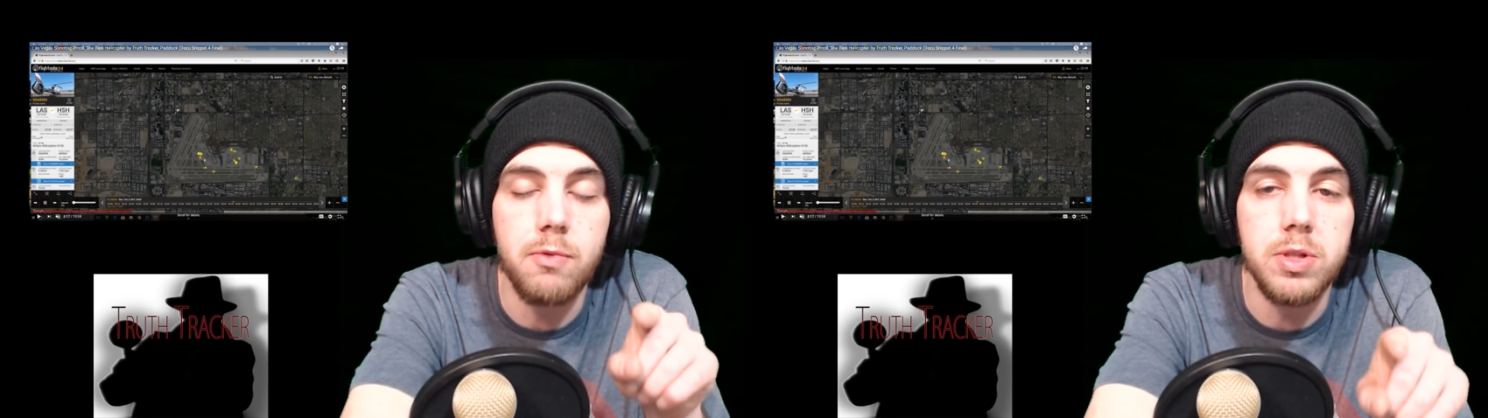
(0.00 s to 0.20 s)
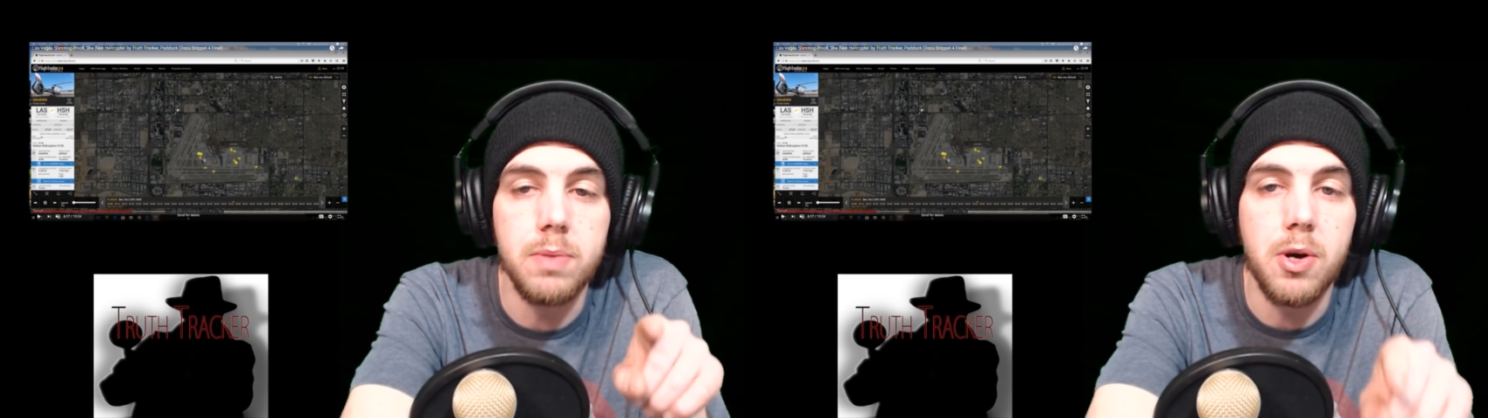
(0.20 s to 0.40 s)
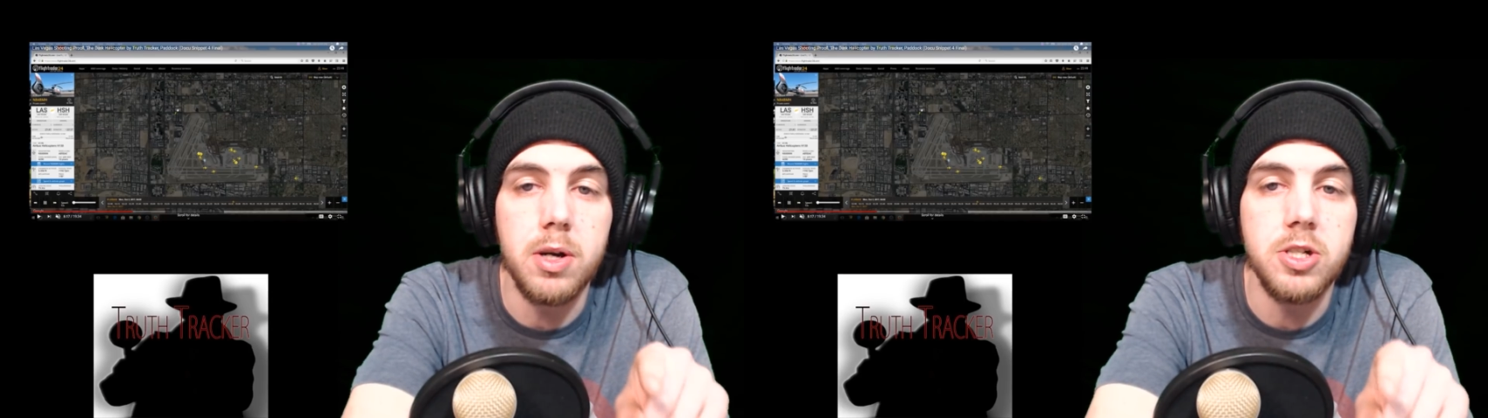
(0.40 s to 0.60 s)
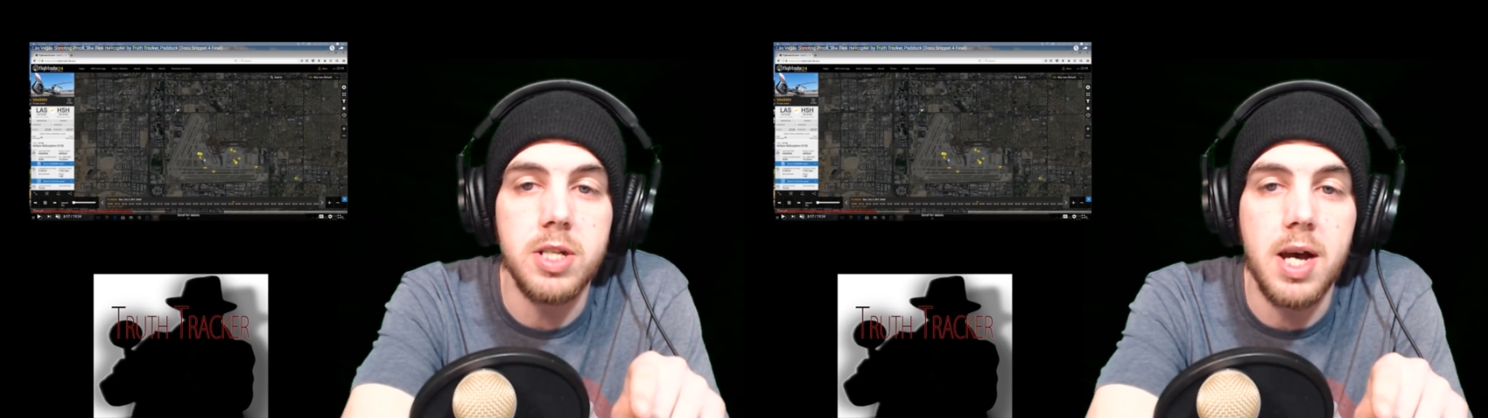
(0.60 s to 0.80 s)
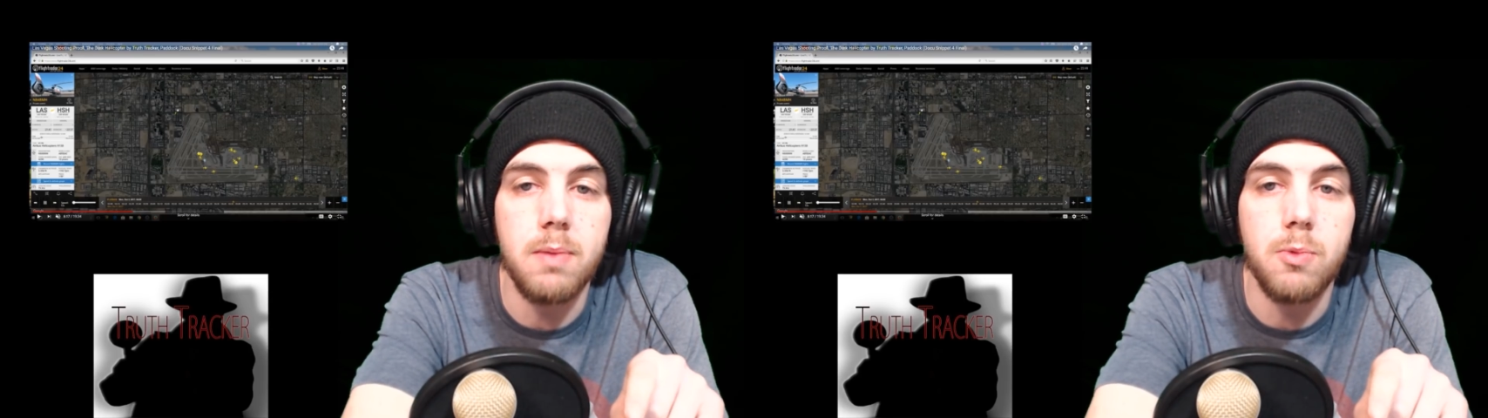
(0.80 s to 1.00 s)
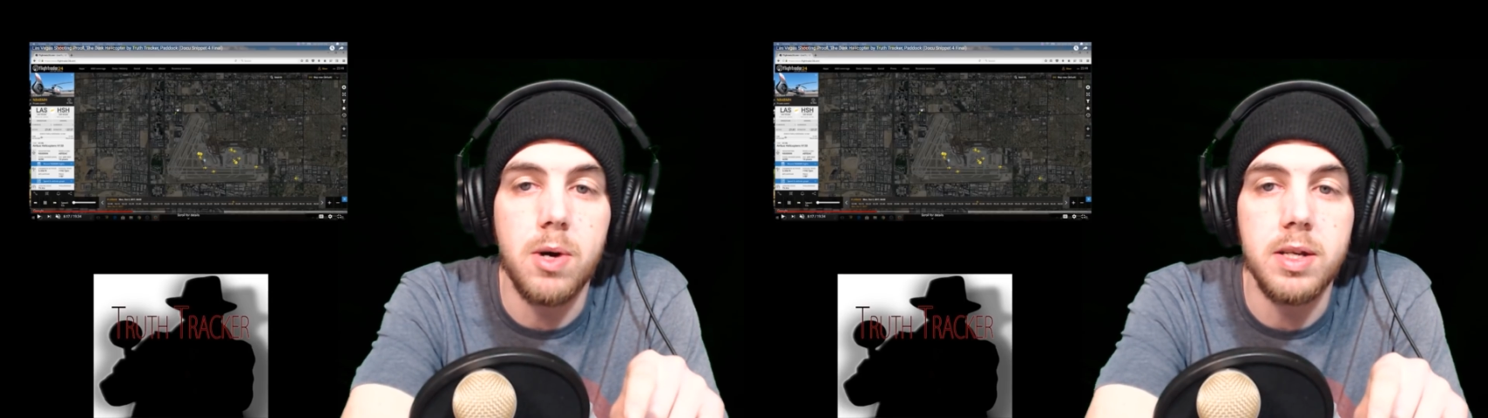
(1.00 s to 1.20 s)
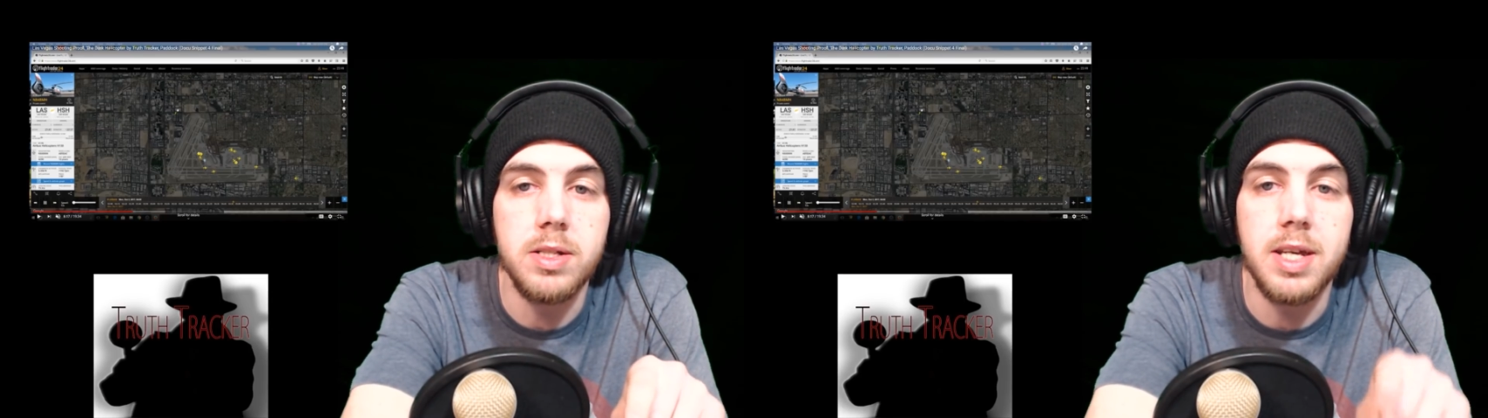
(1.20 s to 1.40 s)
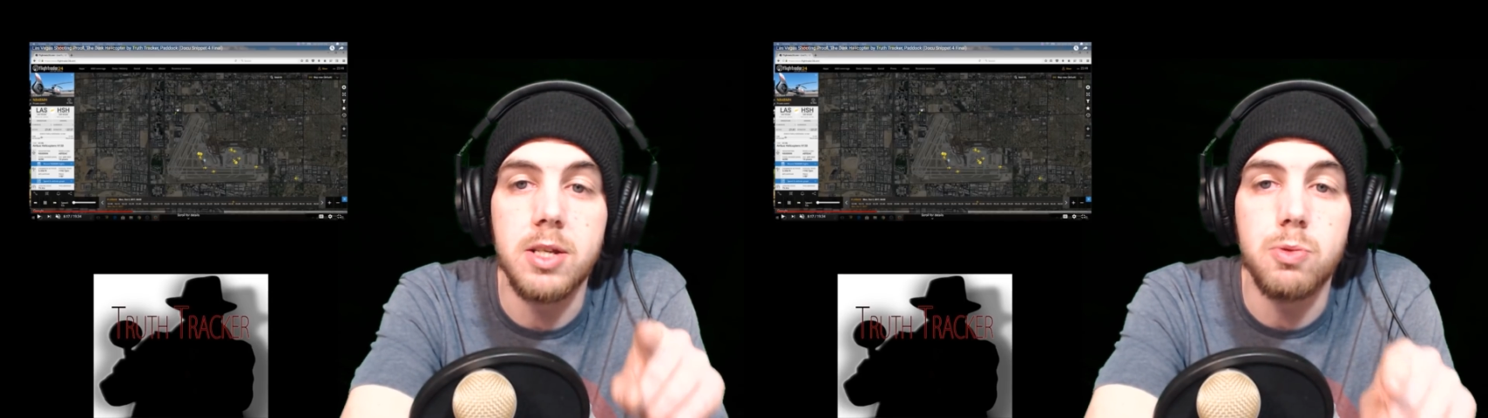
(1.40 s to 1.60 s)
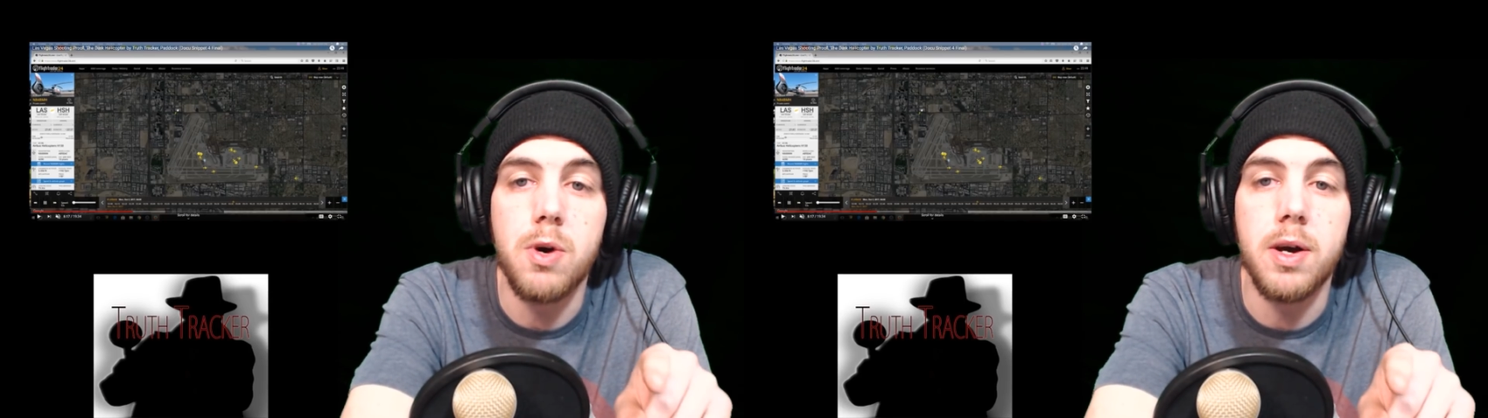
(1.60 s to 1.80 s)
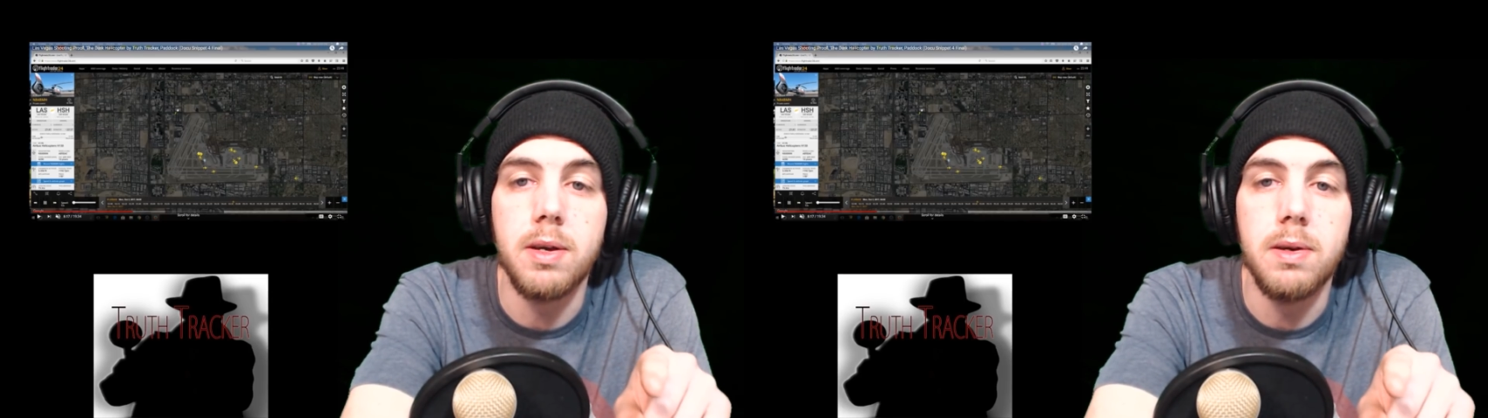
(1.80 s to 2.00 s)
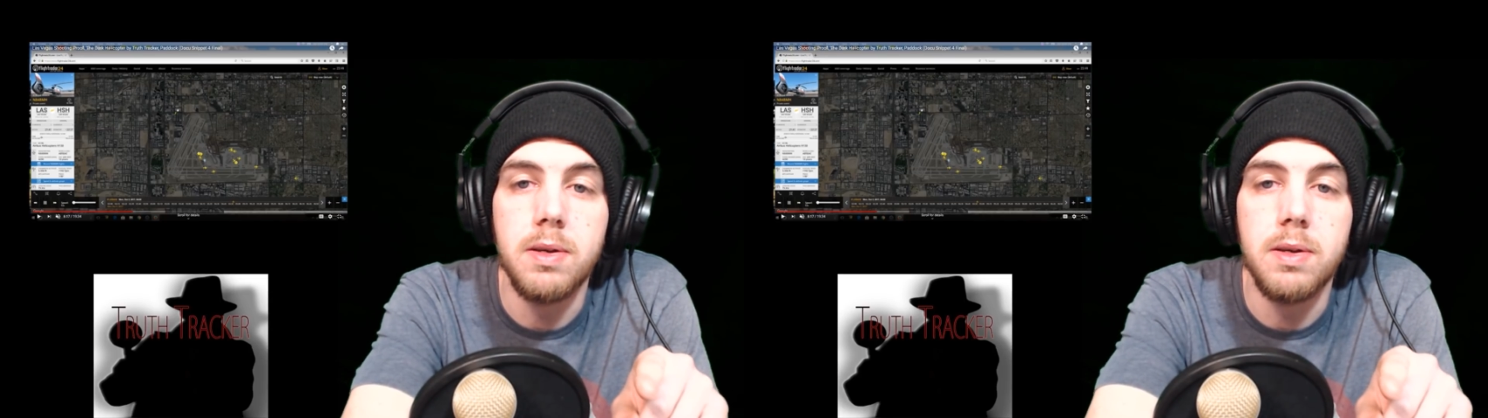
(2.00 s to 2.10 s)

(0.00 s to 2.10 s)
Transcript: and departure time was, guess what?